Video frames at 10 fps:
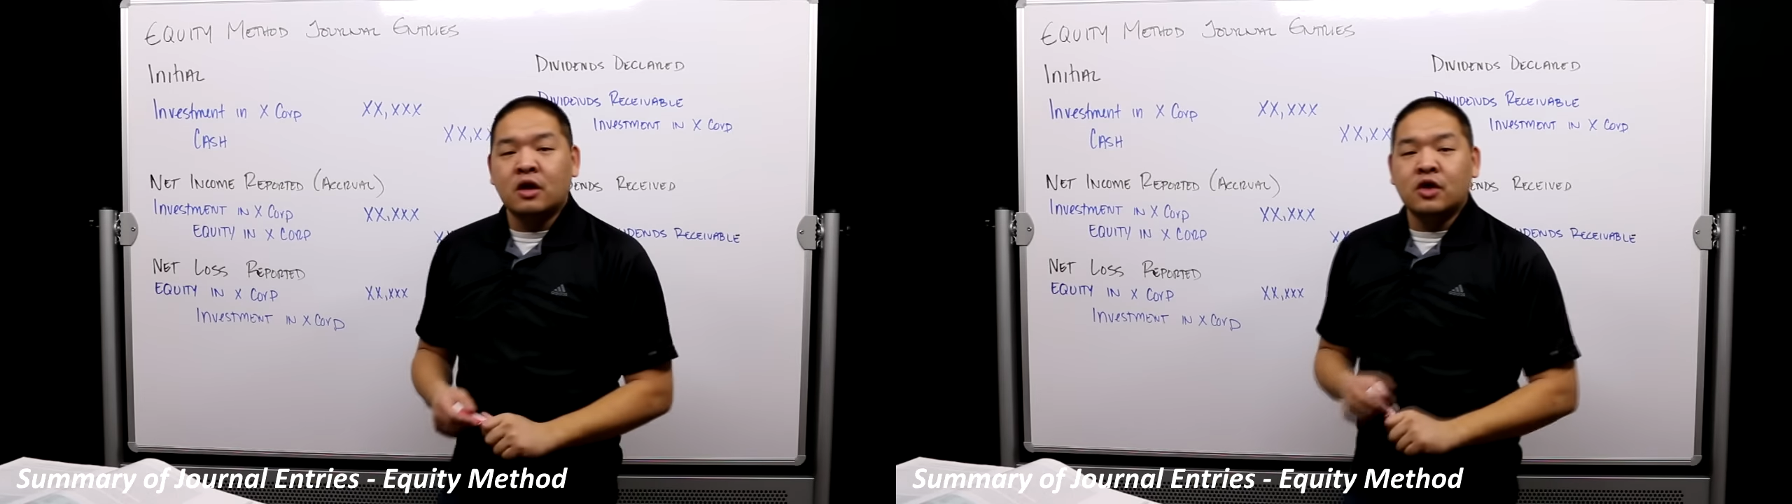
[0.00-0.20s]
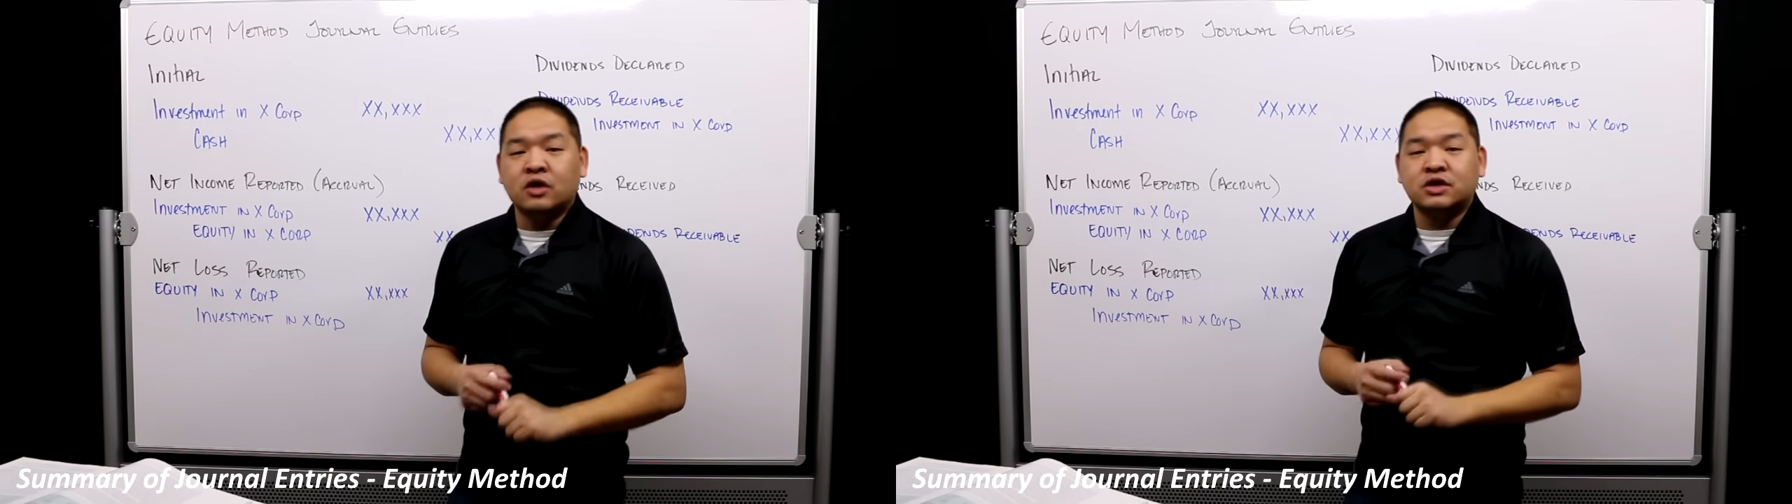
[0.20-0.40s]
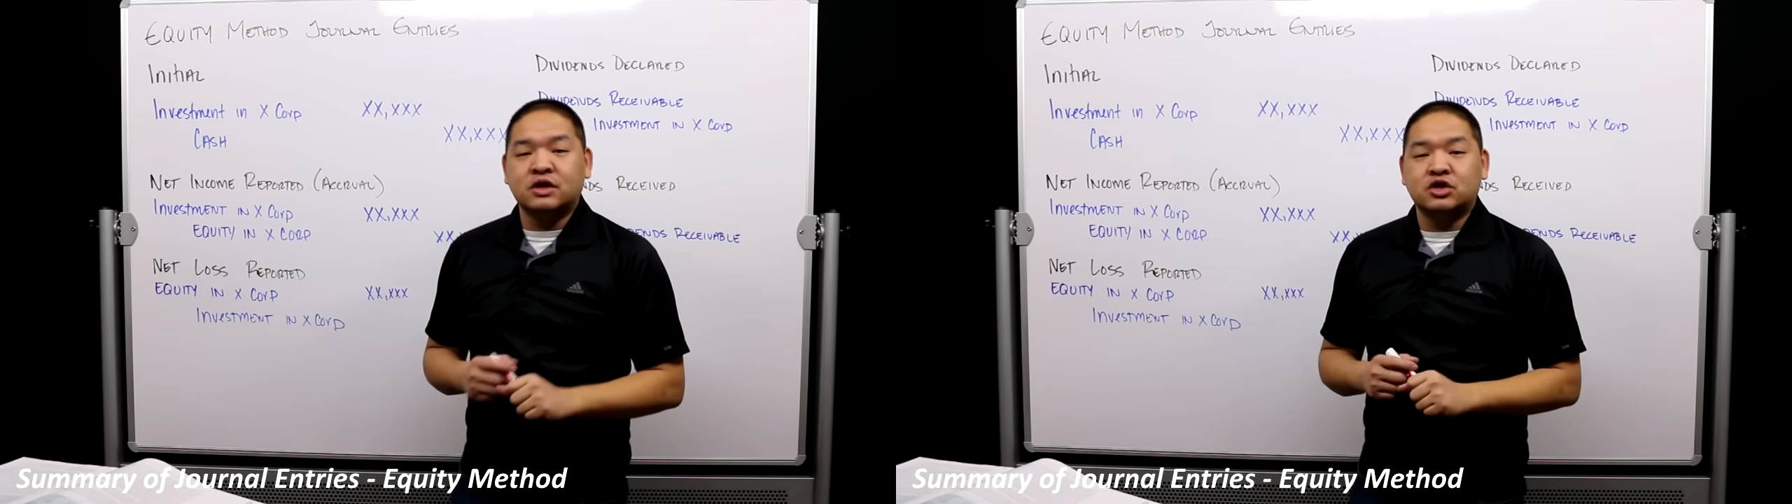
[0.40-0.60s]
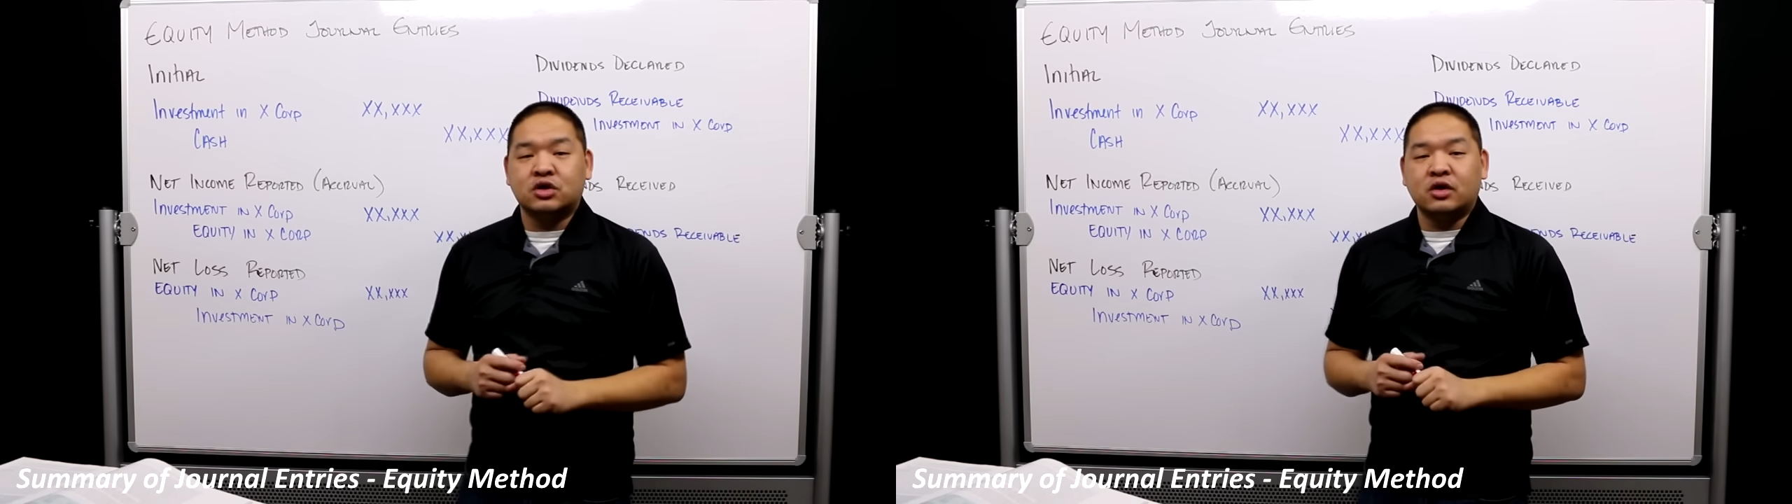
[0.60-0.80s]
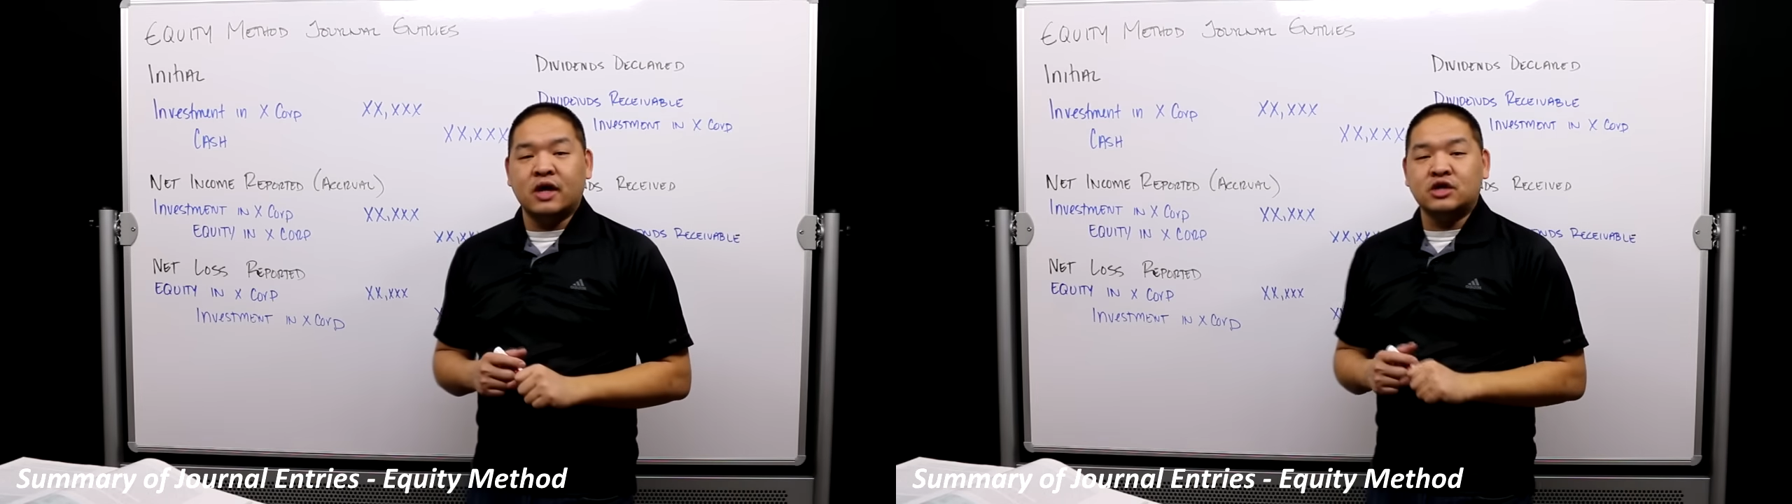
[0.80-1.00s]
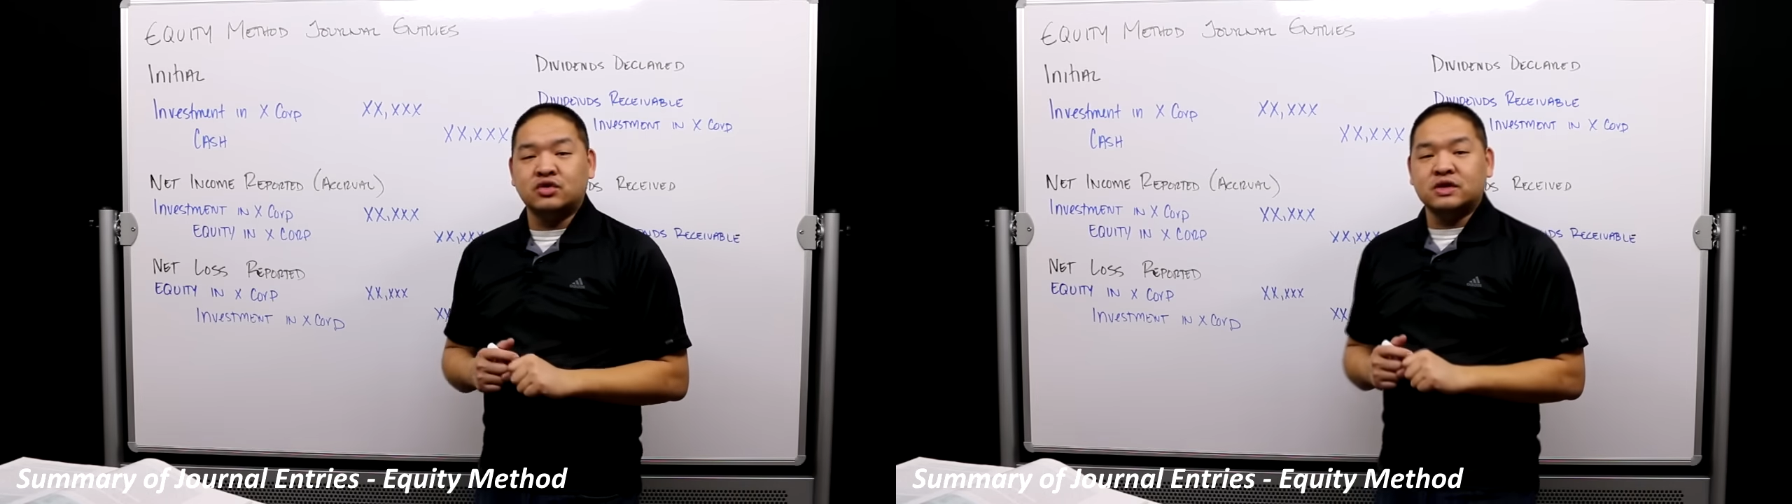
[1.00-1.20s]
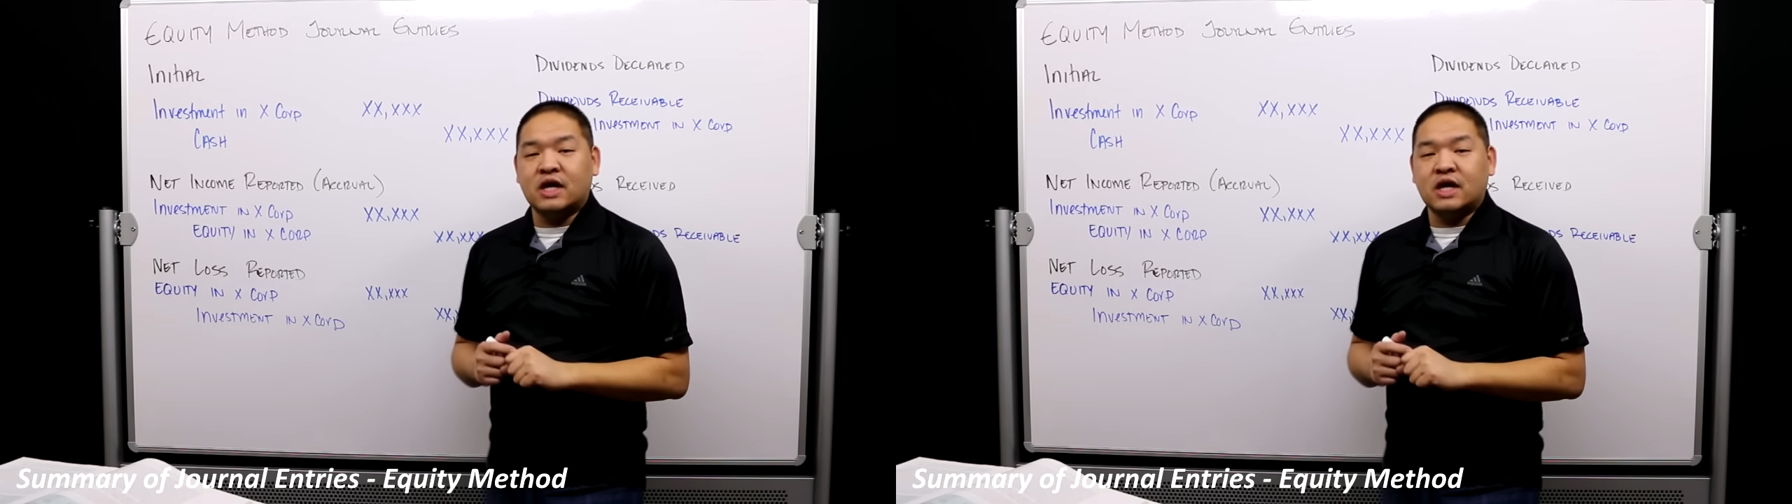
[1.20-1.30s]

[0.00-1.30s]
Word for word: those are the journal entries